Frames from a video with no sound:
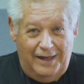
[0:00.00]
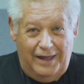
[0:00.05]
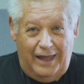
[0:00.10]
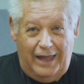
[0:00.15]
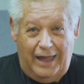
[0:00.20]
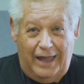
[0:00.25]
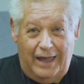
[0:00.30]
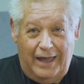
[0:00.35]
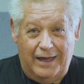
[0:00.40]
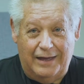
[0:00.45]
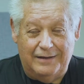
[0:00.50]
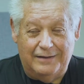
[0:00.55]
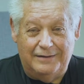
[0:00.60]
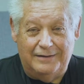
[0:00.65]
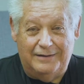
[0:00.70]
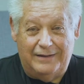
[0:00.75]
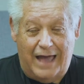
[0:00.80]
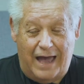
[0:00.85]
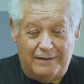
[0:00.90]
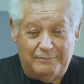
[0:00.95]

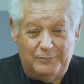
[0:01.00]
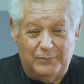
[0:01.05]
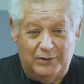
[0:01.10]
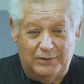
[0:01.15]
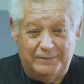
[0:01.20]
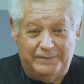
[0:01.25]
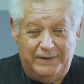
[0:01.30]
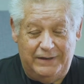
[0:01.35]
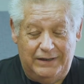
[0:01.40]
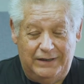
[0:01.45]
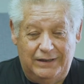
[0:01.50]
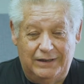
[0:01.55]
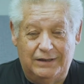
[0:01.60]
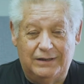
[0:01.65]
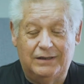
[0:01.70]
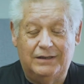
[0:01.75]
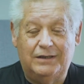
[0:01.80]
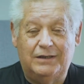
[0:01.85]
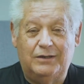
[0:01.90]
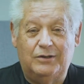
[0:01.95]
And that movie
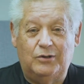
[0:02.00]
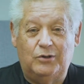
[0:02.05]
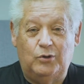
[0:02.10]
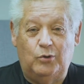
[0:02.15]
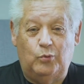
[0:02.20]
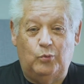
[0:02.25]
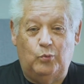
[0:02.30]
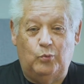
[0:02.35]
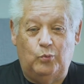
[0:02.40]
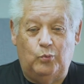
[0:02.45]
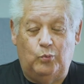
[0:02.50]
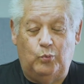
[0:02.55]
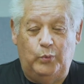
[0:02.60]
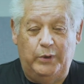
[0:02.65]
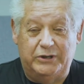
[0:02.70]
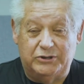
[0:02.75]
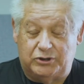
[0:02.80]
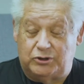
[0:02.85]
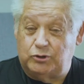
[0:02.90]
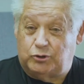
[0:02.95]

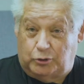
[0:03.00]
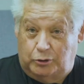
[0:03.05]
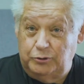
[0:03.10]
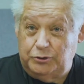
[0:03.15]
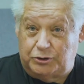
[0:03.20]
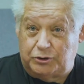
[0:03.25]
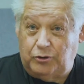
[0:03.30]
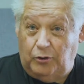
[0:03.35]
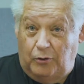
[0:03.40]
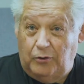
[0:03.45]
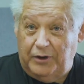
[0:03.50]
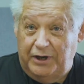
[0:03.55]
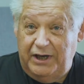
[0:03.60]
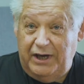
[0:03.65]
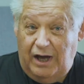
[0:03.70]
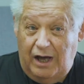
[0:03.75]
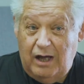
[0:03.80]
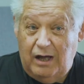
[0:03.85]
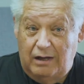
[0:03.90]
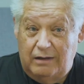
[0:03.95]
is the true story
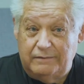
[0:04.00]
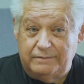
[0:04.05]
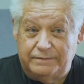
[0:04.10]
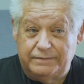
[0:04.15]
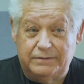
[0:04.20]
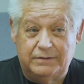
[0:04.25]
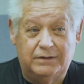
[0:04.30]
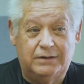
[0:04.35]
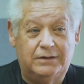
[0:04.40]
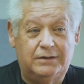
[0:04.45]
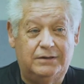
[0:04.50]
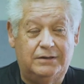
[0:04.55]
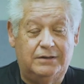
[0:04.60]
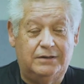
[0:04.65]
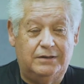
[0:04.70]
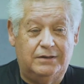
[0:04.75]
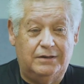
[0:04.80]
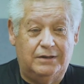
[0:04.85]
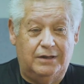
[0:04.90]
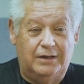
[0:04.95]
of
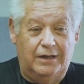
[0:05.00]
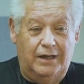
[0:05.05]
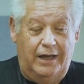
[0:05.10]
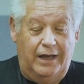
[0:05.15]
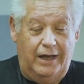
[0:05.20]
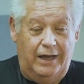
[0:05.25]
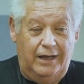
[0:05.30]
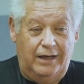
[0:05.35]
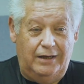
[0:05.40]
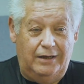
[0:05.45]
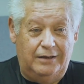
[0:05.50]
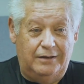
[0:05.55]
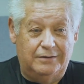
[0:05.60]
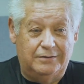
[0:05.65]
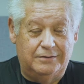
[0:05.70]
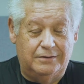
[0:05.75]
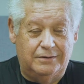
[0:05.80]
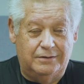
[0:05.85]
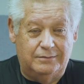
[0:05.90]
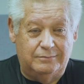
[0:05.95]
a
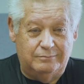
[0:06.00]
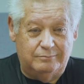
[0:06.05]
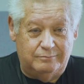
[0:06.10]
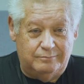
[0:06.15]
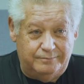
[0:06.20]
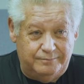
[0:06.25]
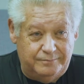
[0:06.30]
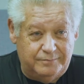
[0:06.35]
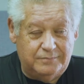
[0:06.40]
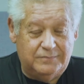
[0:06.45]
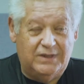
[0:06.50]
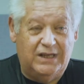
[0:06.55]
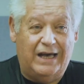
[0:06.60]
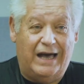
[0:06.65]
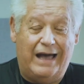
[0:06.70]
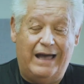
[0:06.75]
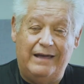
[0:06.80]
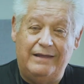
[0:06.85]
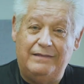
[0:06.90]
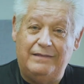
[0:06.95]

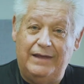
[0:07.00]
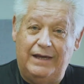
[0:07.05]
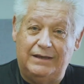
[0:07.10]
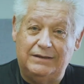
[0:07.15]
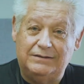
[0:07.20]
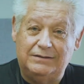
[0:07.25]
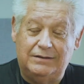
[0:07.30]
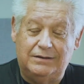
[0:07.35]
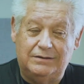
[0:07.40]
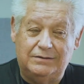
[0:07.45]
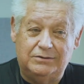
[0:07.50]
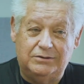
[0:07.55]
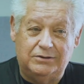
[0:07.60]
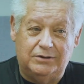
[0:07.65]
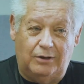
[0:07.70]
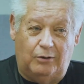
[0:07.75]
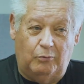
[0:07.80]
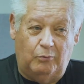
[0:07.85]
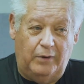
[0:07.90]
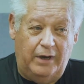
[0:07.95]
guy that
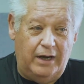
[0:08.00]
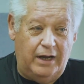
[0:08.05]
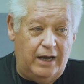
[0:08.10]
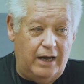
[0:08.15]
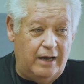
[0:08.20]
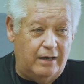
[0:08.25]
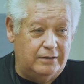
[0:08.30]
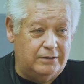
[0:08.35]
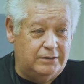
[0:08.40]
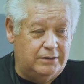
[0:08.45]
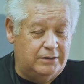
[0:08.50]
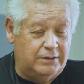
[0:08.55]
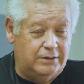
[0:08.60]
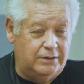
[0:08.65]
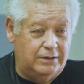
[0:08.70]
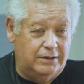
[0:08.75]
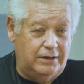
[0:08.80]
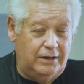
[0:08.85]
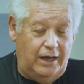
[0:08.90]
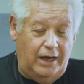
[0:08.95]
went out
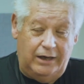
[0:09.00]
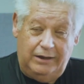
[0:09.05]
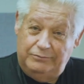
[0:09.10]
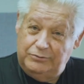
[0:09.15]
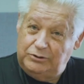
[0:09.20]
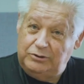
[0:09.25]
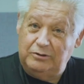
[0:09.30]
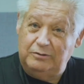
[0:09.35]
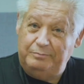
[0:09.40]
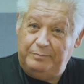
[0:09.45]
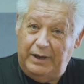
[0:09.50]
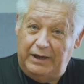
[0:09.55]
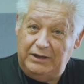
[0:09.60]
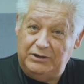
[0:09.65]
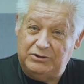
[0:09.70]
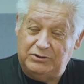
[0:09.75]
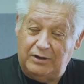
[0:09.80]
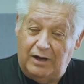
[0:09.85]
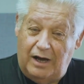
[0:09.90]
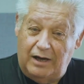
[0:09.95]
and he was doing penny
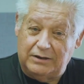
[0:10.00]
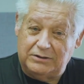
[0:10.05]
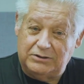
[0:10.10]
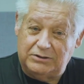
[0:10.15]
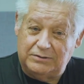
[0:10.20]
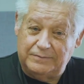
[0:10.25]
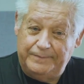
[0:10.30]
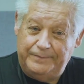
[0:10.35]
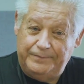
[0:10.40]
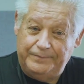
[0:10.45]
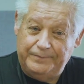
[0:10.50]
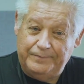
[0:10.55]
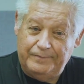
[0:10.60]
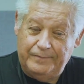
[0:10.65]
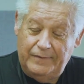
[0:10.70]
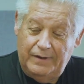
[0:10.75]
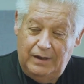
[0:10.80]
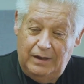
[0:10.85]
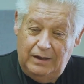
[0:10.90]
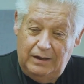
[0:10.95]
stocks.
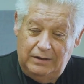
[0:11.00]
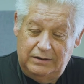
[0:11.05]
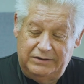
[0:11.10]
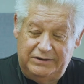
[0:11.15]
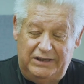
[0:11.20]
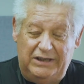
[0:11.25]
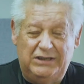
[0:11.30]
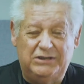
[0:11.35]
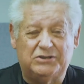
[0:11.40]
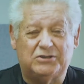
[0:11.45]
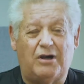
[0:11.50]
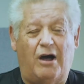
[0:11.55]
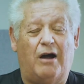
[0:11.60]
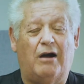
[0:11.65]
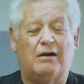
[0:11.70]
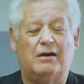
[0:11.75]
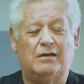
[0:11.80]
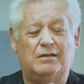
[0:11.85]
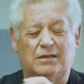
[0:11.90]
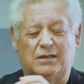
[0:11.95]
These
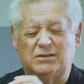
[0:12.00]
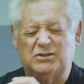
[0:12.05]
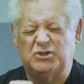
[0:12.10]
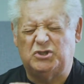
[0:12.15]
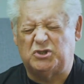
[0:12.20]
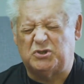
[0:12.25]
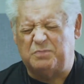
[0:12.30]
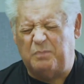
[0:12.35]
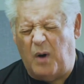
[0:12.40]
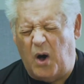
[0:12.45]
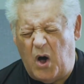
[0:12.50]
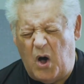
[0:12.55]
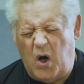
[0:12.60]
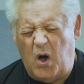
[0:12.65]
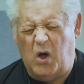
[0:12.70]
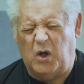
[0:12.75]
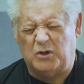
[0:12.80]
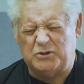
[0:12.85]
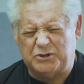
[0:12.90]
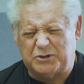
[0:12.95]
are
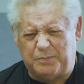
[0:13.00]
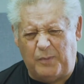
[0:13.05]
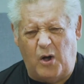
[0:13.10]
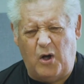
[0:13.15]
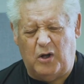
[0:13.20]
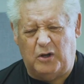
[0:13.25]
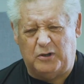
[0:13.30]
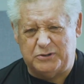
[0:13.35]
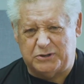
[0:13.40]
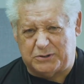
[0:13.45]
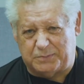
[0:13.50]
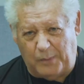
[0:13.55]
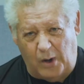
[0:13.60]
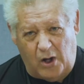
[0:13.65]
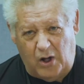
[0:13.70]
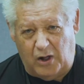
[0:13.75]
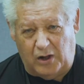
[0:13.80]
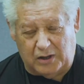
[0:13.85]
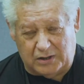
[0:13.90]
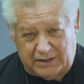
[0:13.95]
small, small,
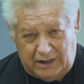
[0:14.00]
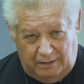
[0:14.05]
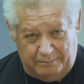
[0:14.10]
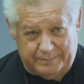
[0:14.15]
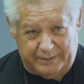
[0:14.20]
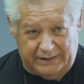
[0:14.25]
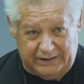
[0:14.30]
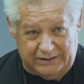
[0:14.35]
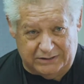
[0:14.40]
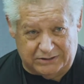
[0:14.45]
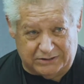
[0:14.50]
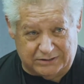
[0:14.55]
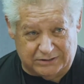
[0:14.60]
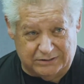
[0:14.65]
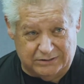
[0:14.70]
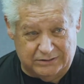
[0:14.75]
small companies.